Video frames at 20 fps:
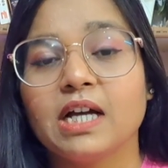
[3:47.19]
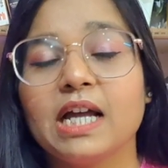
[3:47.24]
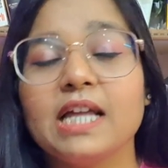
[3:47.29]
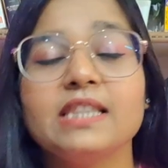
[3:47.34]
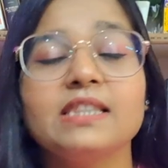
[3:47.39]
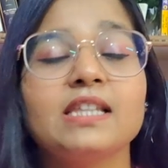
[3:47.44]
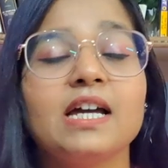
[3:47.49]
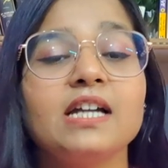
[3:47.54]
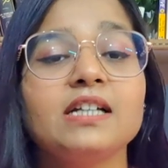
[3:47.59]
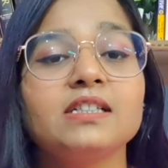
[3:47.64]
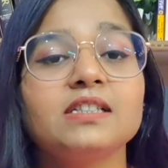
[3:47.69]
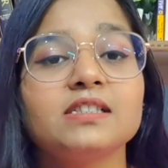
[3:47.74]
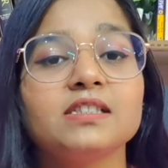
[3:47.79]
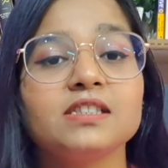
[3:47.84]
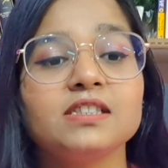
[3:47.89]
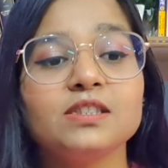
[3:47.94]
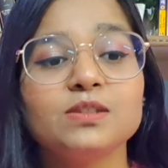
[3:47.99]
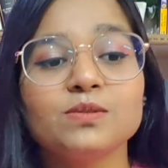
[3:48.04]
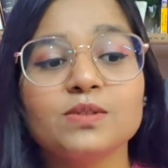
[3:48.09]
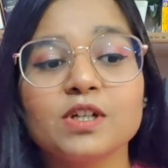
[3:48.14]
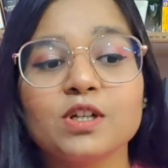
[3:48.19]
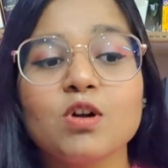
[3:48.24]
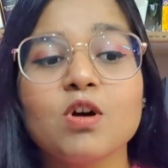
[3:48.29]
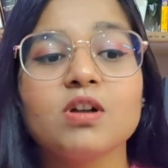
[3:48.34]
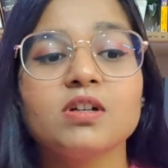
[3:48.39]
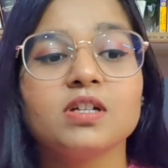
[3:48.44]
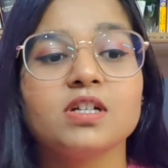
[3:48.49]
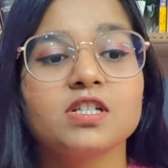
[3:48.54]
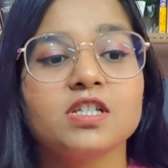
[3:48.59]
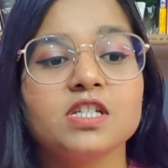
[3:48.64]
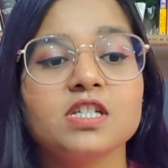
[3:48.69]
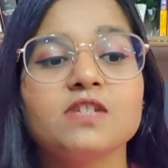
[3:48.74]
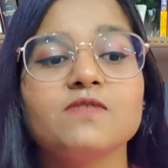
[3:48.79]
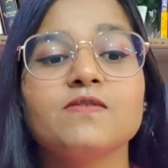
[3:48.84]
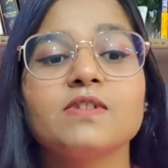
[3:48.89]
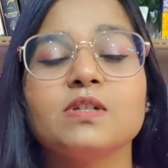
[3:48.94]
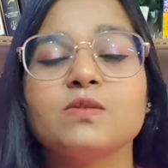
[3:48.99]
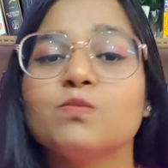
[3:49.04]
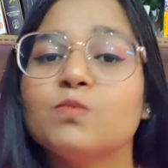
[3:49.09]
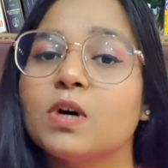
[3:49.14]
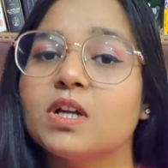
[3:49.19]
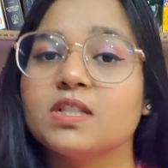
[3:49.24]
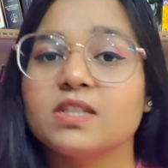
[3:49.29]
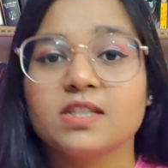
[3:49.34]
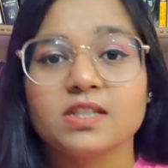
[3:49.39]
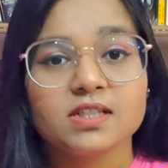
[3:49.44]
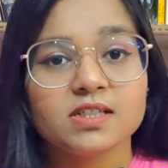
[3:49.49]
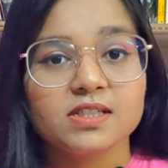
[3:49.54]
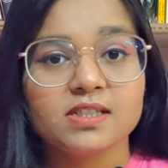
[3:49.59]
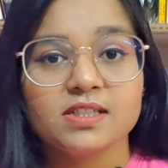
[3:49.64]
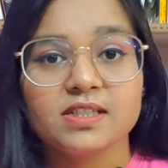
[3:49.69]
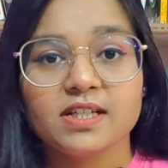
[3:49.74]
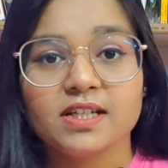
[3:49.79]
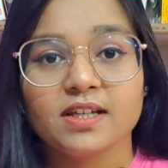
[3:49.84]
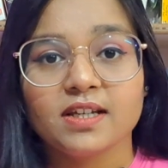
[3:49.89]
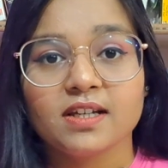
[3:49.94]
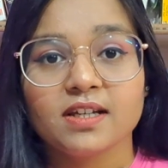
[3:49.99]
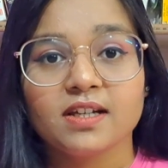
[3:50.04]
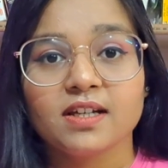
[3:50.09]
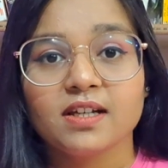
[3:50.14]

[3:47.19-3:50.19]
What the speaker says: and that you cannot achieve in one single day,